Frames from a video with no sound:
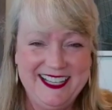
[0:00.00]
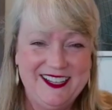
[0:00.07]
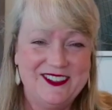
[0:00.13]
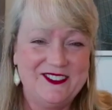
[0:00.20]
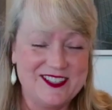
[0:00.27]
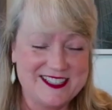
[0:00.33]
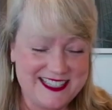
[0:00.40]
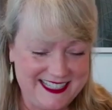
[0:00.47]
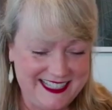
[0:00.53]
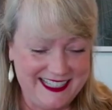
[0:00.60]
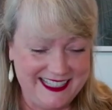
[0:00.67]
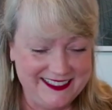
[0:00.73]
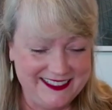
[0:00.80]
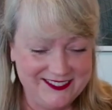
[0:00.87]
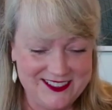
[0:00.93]
We'll
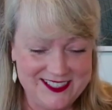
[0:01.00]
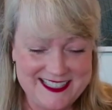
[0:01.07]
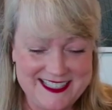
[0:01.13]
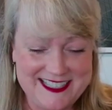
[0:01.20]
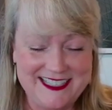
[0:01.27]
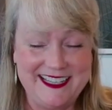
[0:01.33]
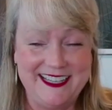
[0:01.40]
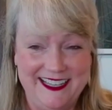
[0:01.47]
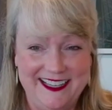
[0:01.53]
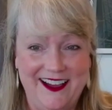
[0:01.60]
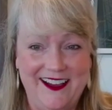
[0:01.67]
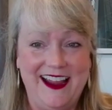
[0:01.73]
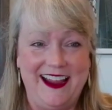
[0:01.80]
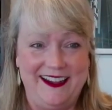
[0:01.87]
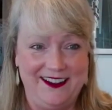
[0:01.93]
see. We'll see.
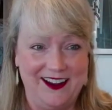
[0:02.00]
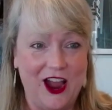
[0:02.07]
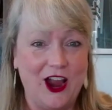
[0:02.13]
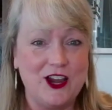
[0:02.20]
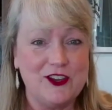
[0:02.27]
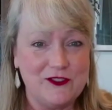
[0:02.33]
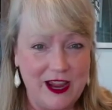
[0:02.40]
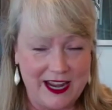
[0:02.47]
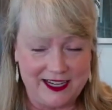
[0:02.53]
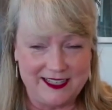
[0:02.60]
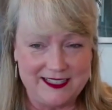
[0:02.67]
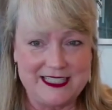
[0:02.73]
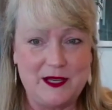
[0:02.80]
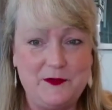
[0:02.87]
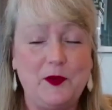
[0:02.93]
All right. Are you
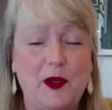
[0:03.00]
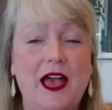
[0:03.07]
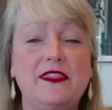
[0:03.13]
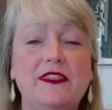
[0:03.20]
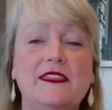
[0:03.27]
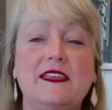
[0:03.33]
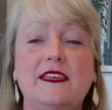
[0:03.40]
ready? Deep breath.